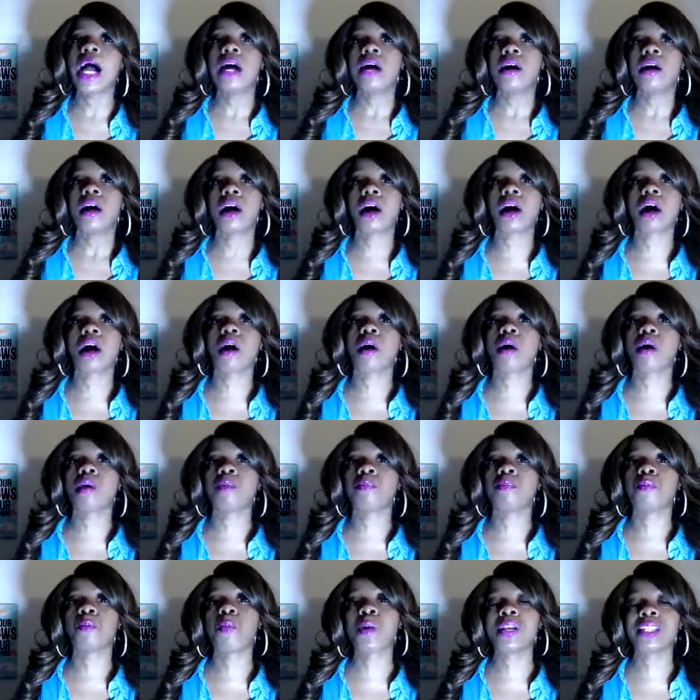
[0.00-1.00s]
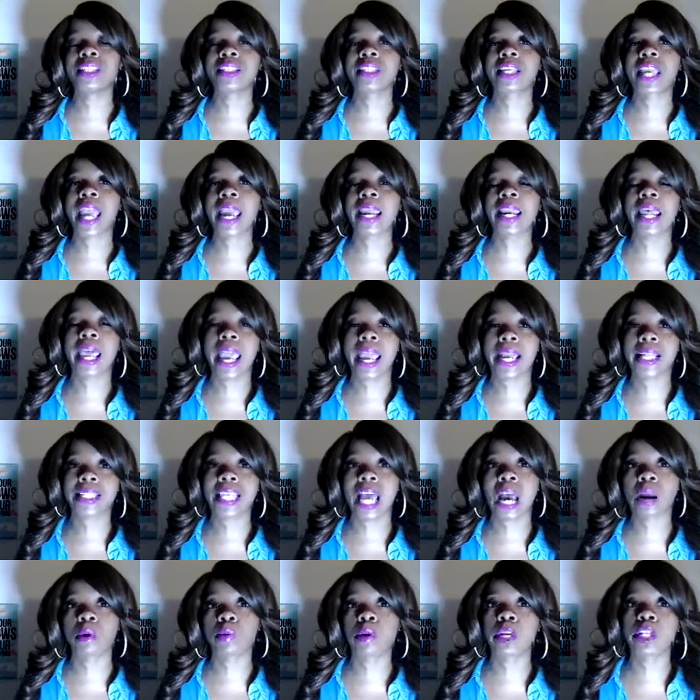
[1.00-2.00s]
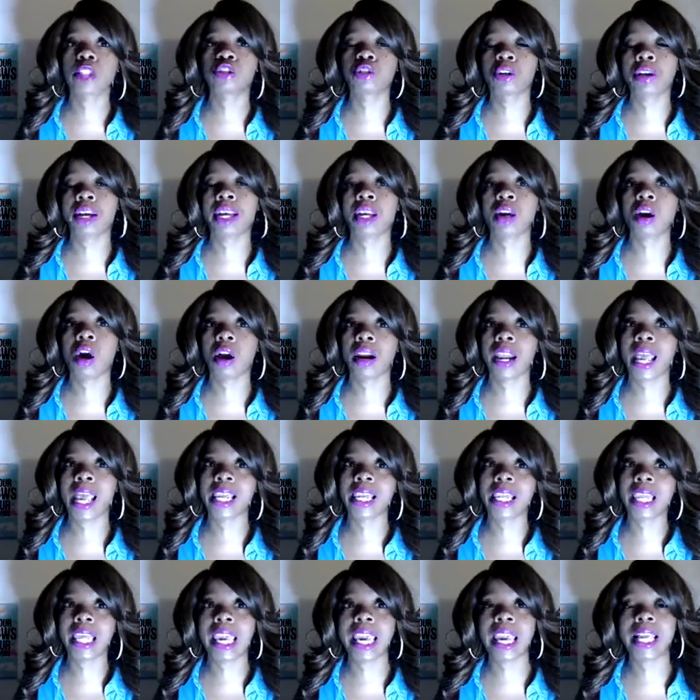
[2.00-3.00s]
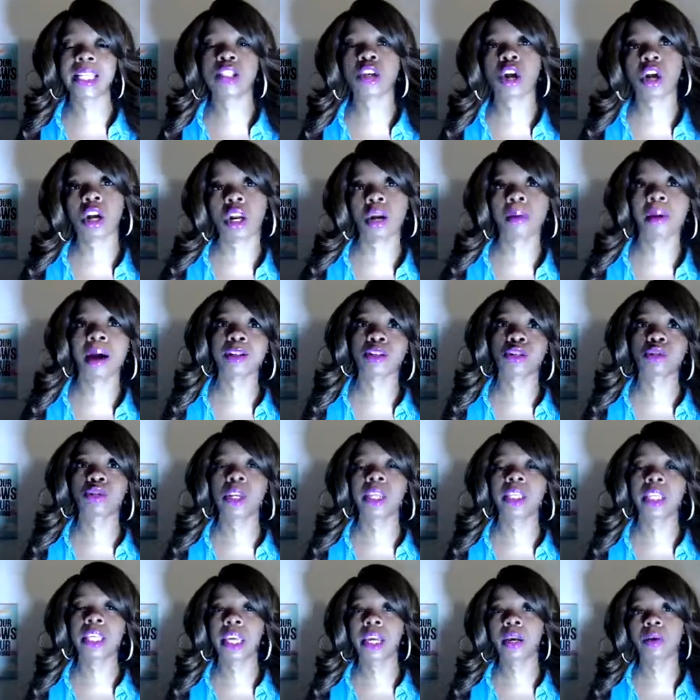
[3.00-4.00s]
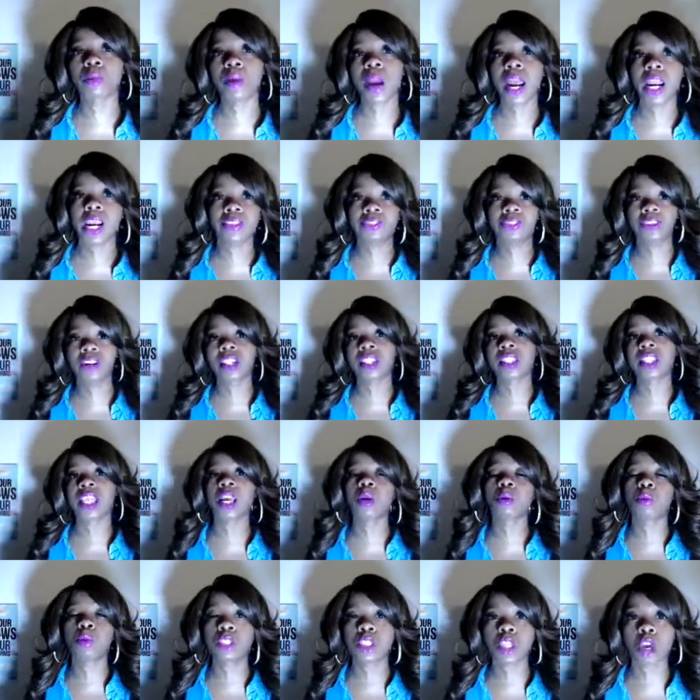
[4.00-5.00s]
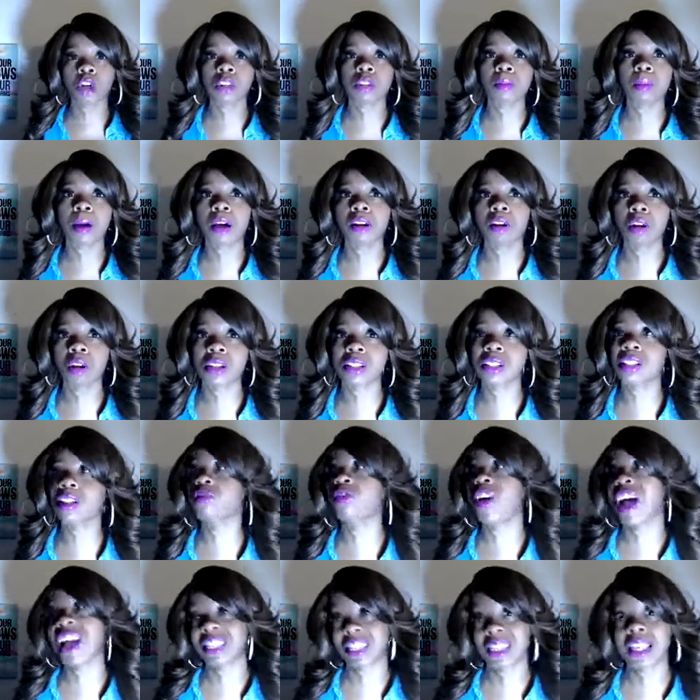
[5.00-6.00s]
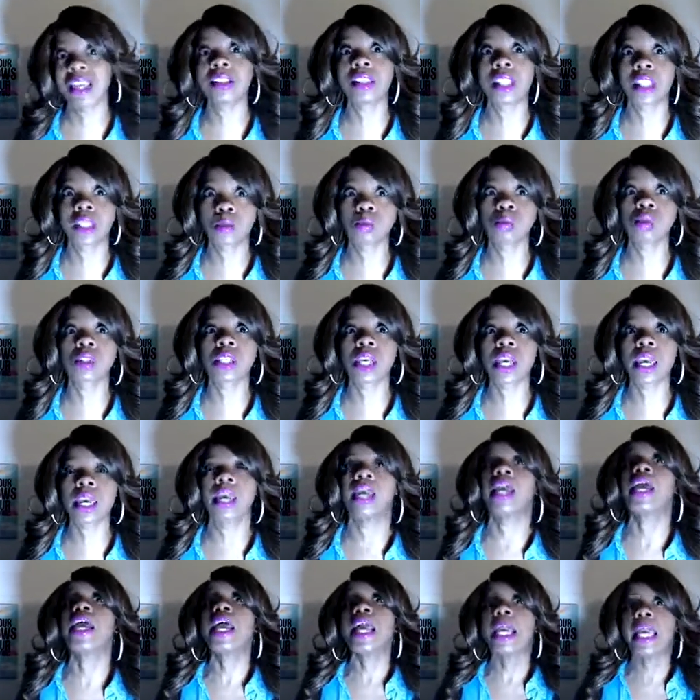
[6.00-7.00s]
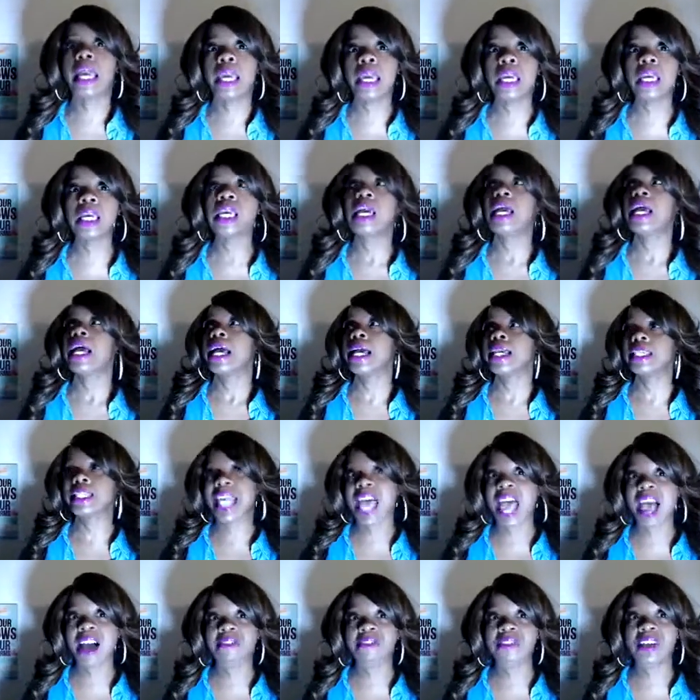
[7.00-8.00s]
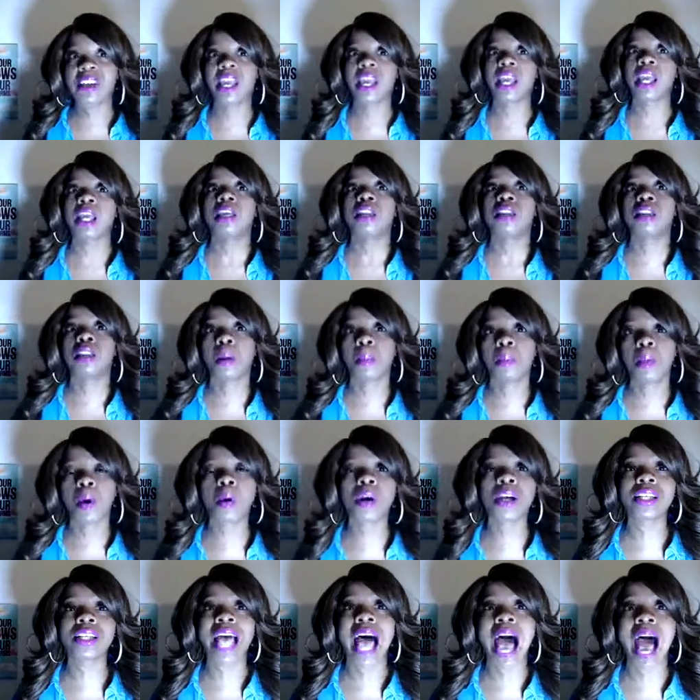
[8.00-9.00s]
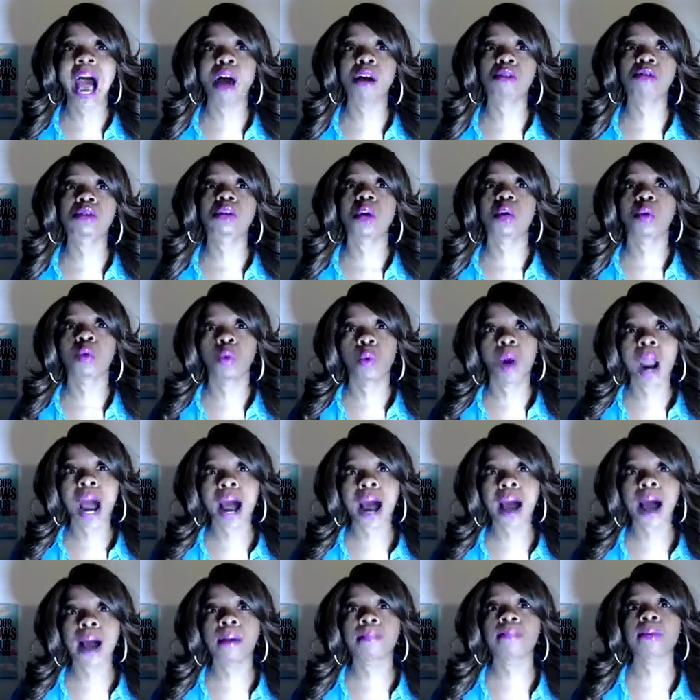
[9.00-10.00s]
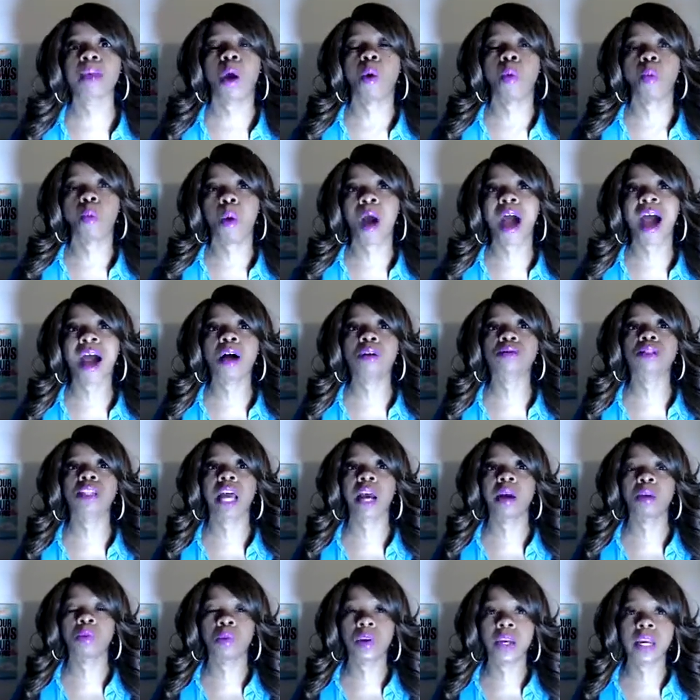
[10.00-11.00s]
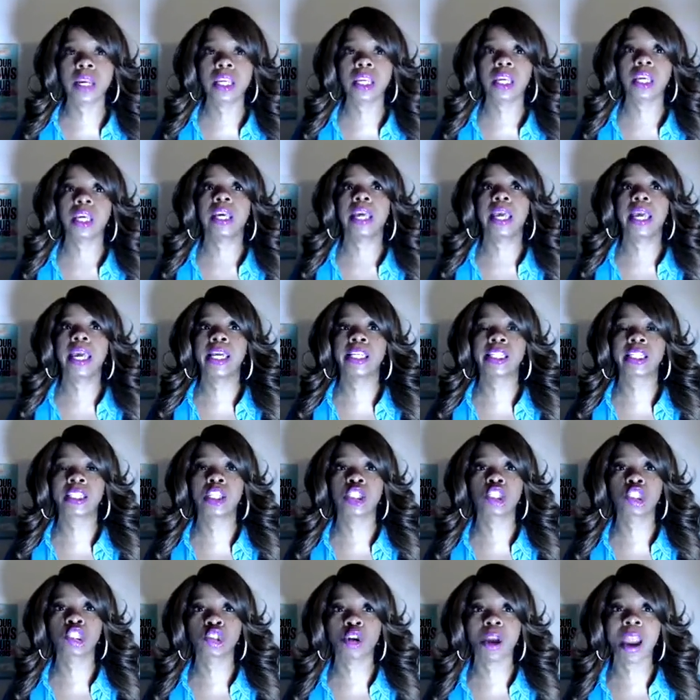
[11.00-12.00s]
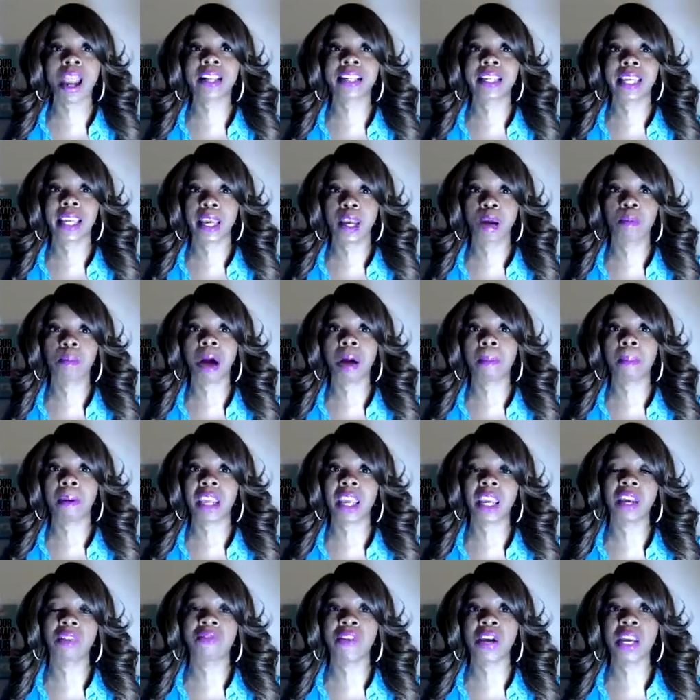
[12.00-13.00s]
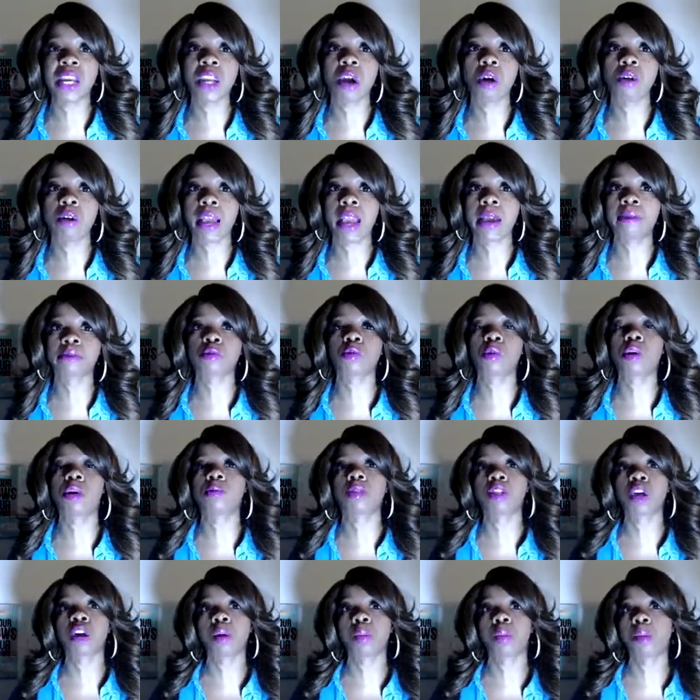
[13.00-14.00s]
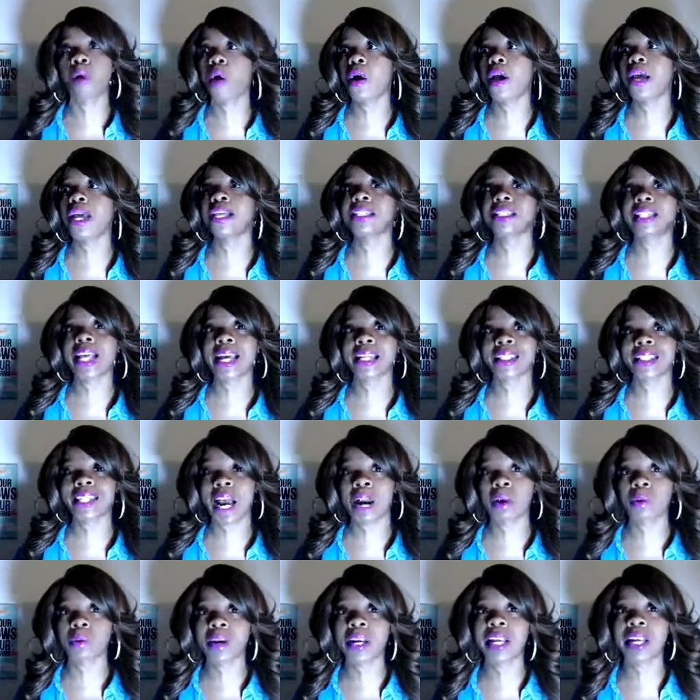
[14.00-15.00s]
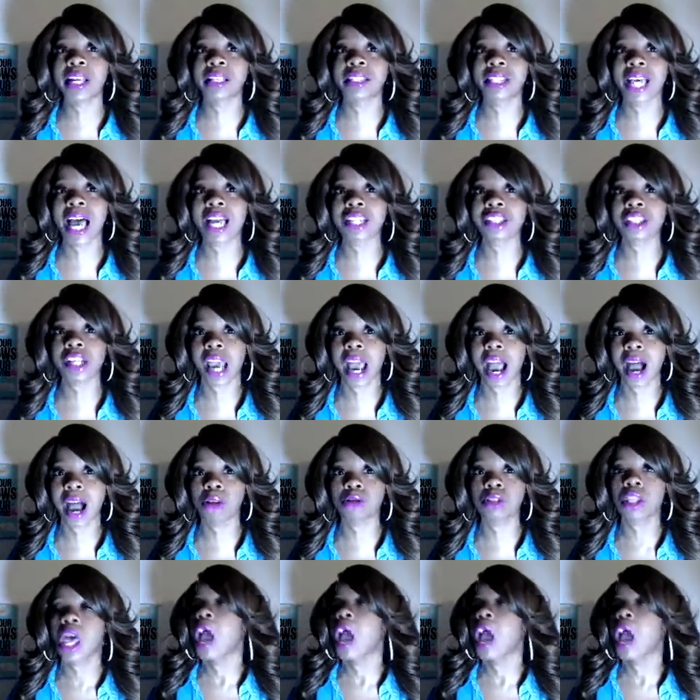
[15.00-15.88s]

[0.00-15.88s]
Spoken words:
Kanan had Tariq drinking all that lean, talking about you need to get ready for the thing we talked about and all this stuff, I think this was it. He is having the boy's house robbed while Tariq is distracting him by playing video games with him. So the boy is at Tariq and Tasha's house